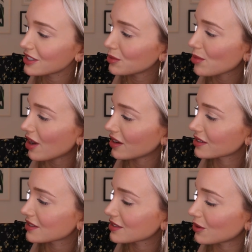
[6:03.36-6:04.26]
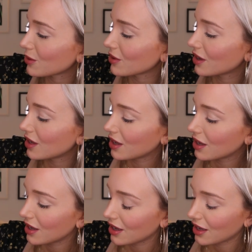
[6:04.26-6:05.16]
in the box. So
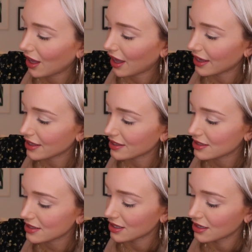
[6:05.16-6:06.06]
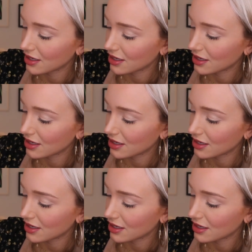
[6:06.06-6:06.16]
I guess